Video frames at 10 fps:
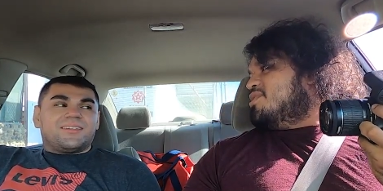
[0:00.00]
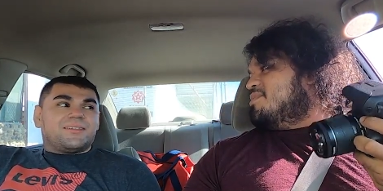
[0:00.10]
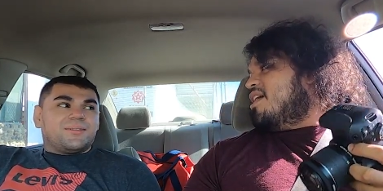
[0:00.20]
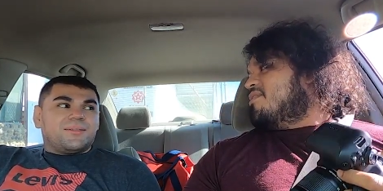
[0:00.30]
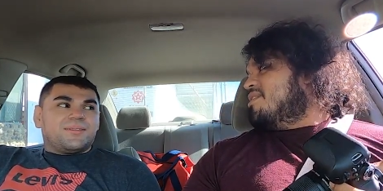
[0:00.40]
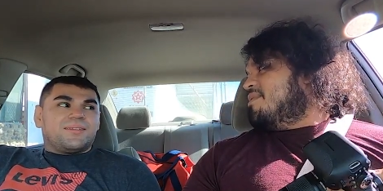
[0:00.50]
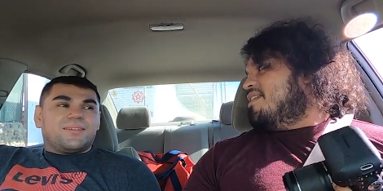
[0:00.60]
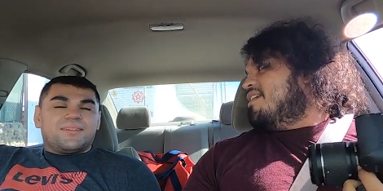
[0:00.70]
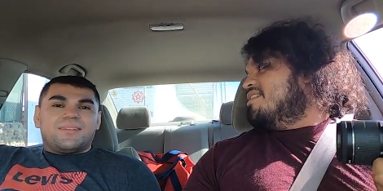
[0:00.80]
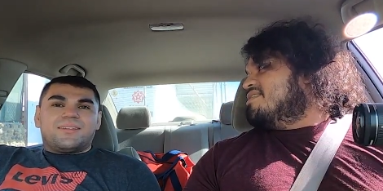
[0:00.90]
Speaker 1: not to be awkward
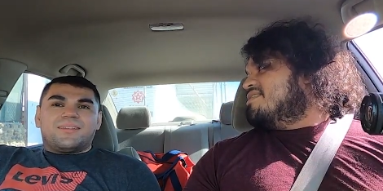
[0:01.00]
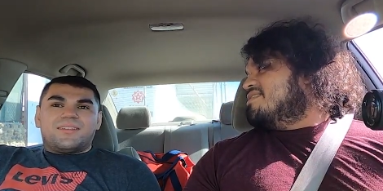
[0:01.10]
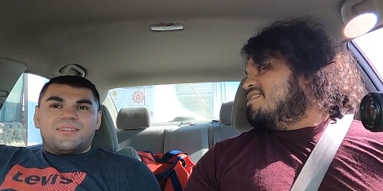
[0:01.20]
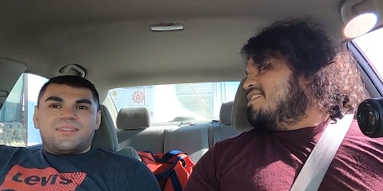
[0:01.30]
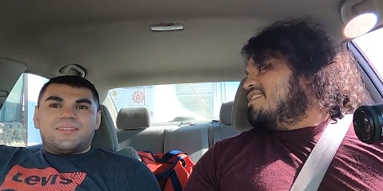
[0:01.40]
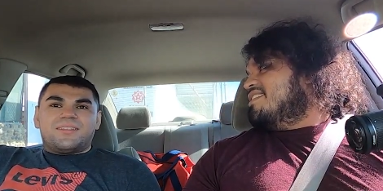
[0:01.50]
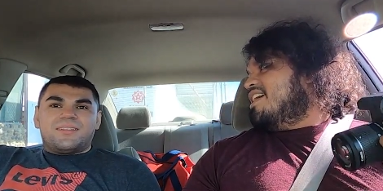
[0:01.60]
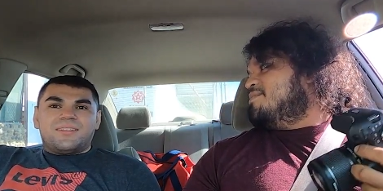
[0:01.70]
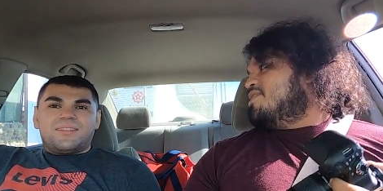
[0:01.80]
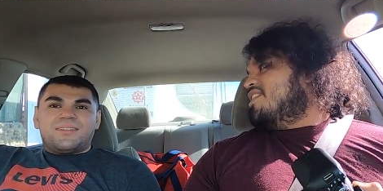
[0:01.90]
about it because
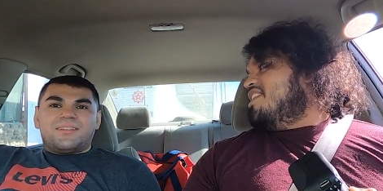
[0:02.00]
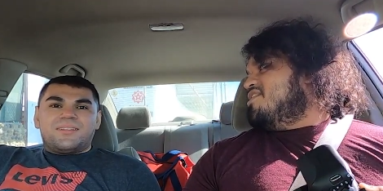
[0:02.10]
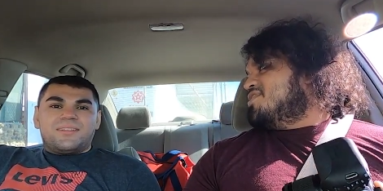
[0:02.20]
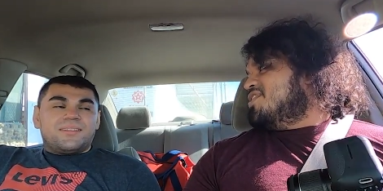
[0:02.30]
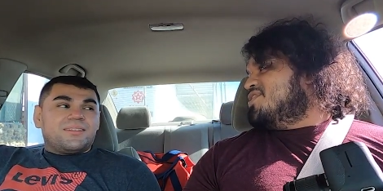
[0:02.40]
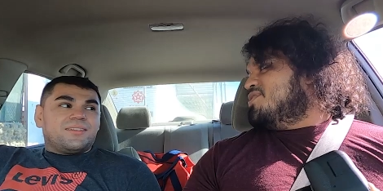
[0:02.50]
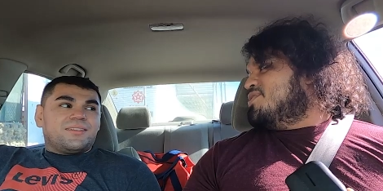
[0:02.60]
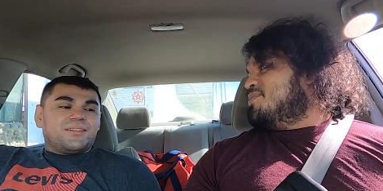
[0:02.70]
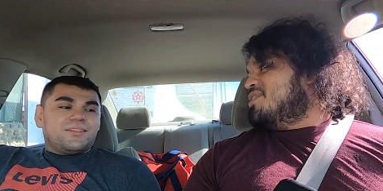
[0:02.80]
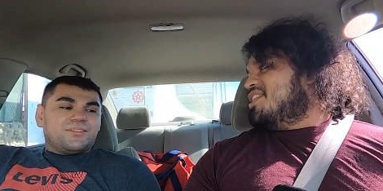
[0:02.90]
I'm still getting used to this
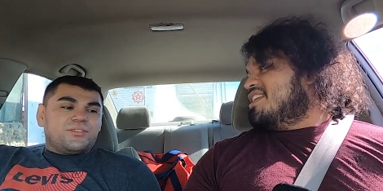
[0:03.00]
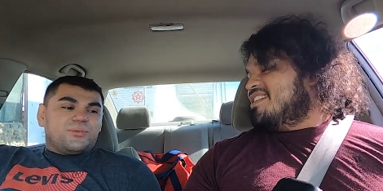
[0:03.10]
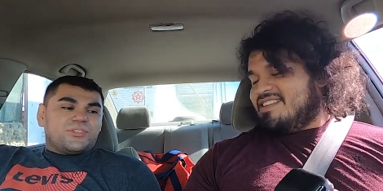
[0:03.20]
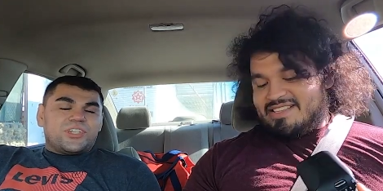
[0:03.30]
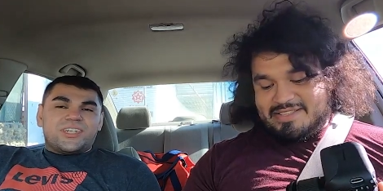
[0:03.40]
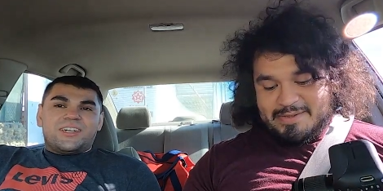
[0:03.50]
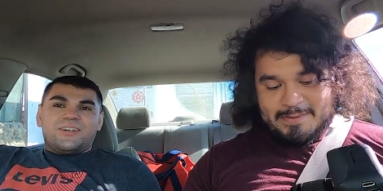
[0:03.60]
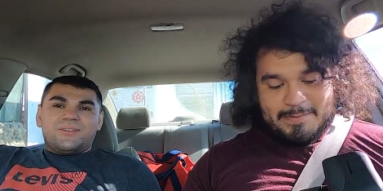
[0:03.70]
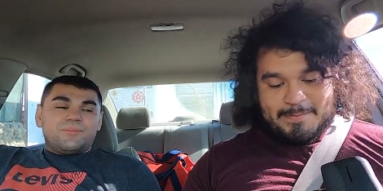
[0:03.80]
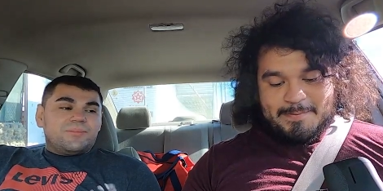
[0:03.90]
YouTuber thing. So check it
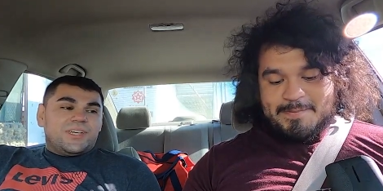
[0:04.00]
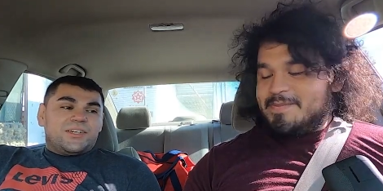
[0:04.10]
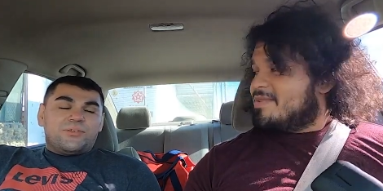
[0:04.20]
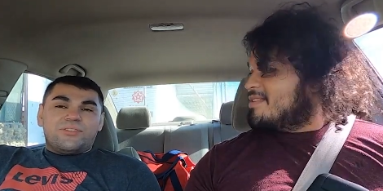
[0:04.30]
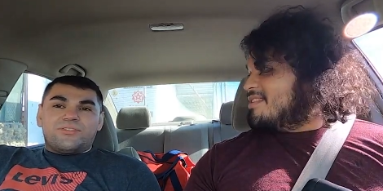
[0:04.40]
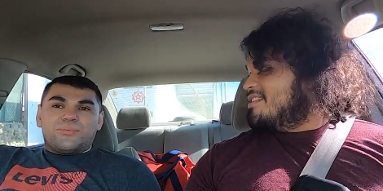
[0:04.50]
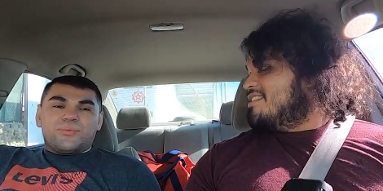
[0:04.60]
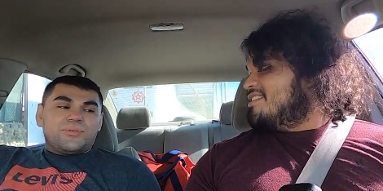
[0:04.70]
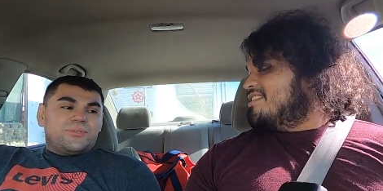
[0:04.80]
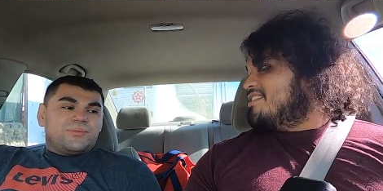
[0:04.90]
out. I know there's a
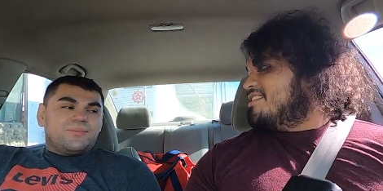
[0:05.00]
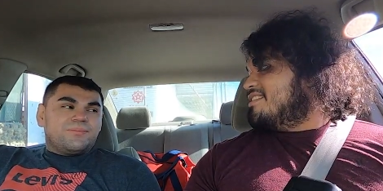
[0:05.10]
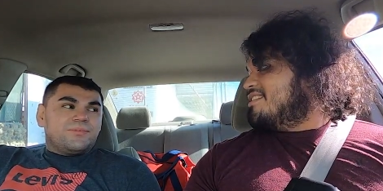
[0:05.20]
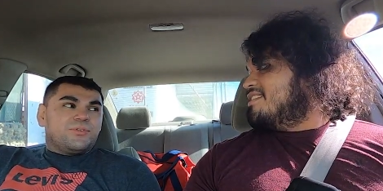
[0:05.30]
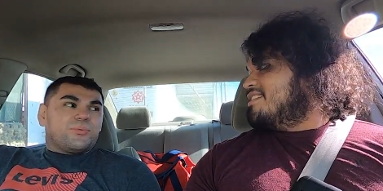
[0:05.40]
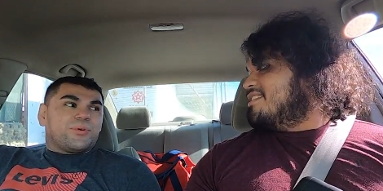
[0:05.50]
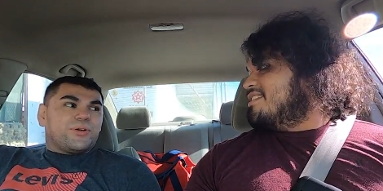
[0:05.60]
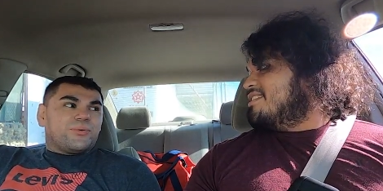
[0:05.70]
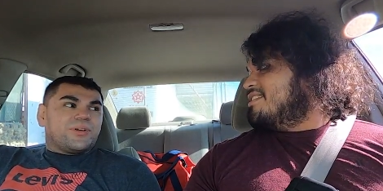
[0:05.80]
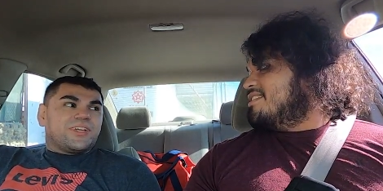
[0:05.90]
rule: no
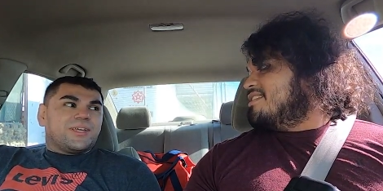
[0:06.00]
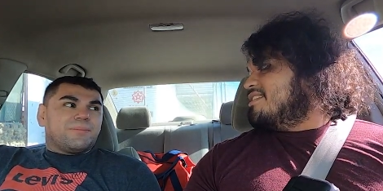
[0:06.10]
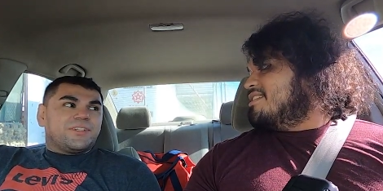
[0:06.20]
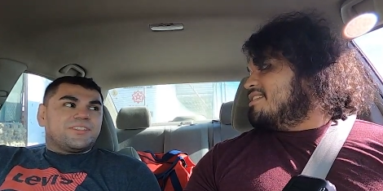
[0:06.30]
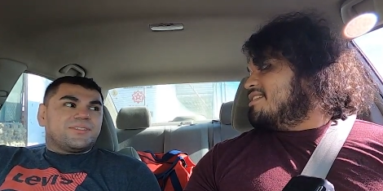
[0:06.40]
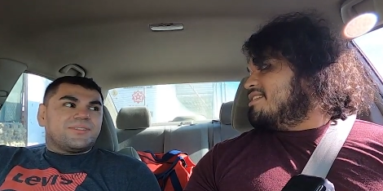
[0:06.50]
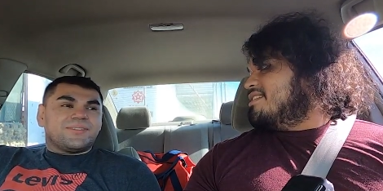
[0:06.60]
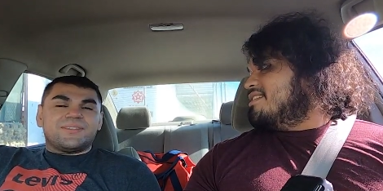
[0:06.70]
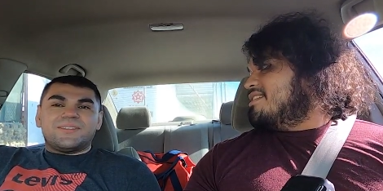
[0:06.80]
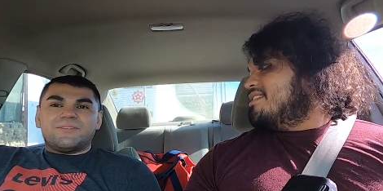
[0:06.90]
Speaker 2: recording at beaches.
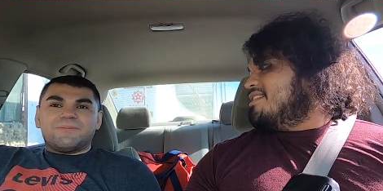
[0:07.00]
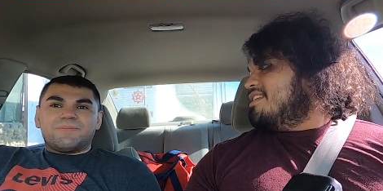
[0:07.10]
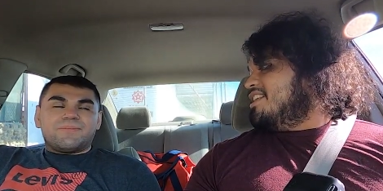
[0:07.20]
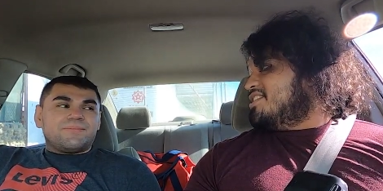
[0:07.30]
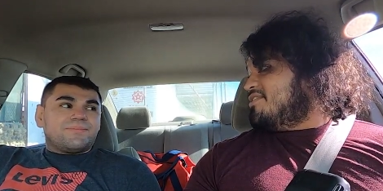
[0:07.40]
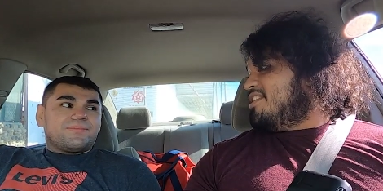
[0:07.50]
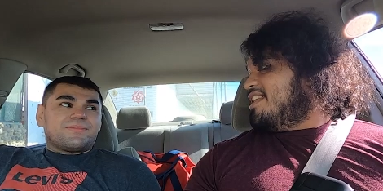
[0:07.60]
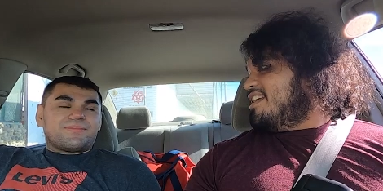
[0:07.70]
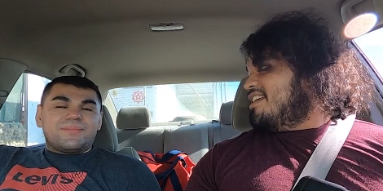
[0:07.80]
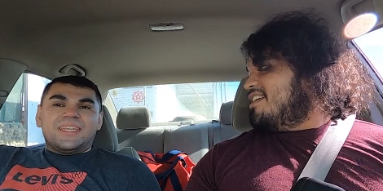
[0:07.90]
Is it
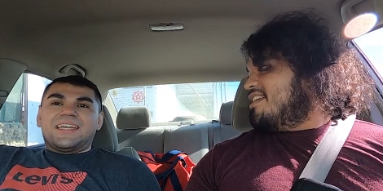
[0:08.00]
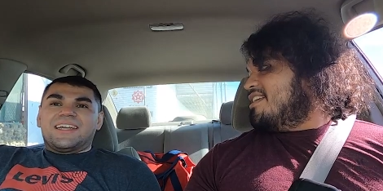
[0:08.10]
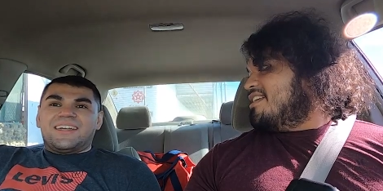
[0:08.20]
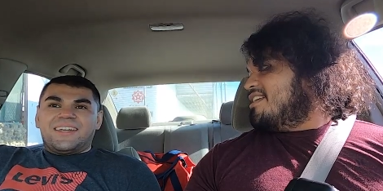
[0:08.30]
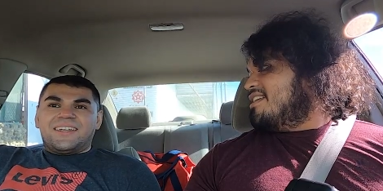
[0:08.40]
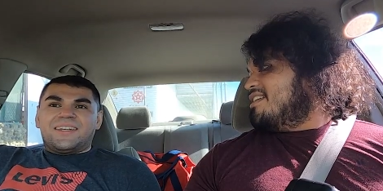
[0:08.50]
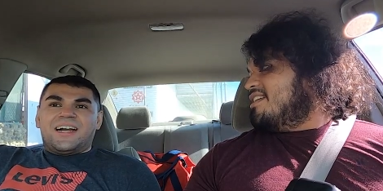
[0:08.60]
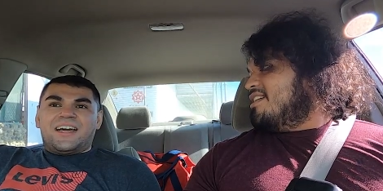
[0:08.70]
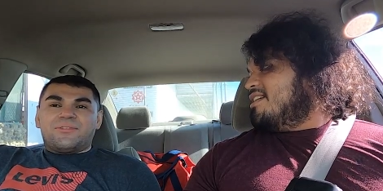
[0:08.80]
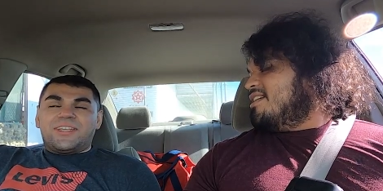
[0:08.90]
really? Yeah.
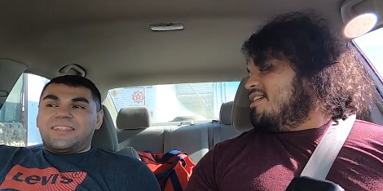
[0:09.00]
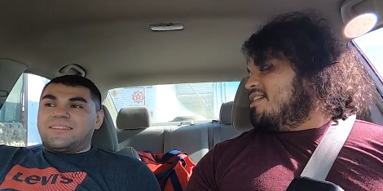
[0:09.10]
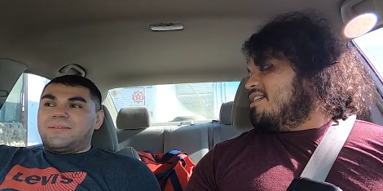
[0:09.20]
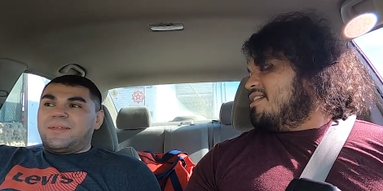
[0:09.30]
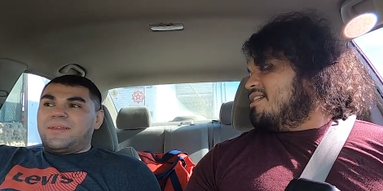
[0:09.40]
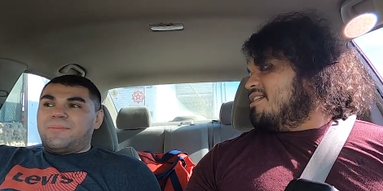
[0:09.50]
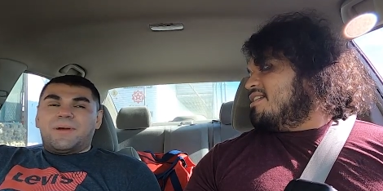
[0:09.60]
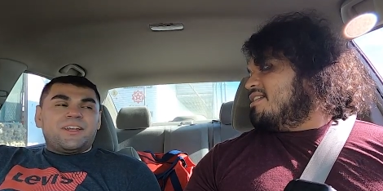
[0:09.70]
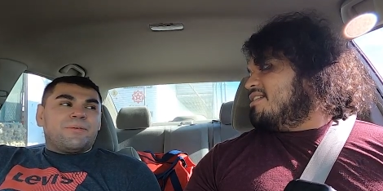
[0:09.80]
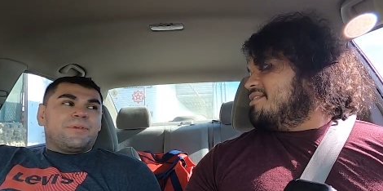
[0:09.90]
I don't think it's. It, it
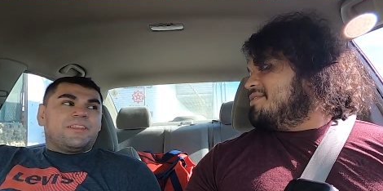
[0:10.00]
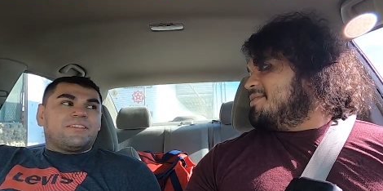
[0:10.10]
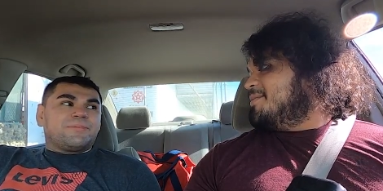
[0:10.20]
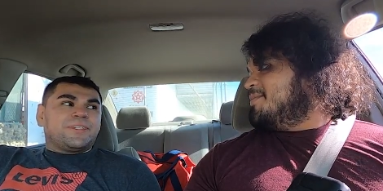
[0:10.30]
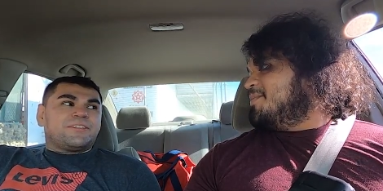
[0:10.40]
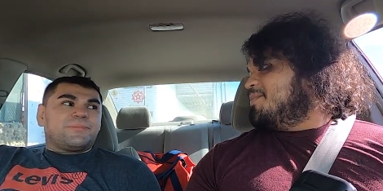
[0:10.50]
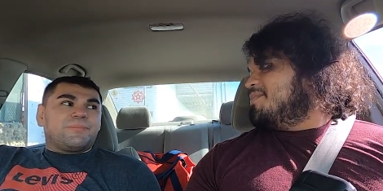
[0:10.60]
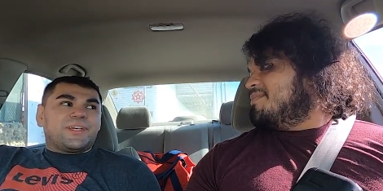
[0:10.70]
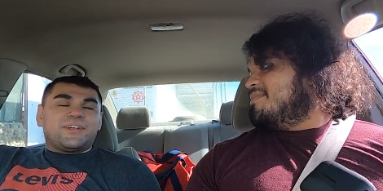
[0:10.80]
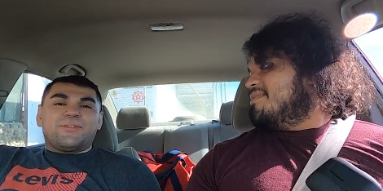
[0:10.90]
might not be this beach,
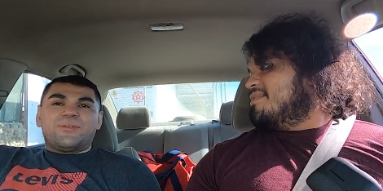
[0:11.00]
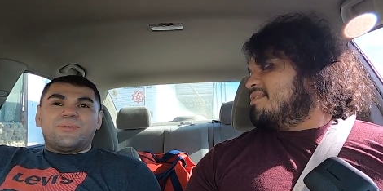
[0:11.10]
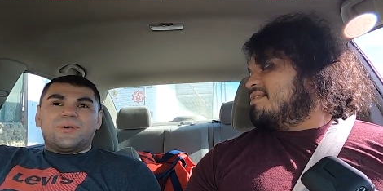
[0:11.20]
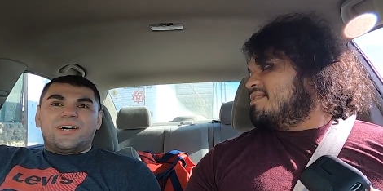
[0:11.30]
but I know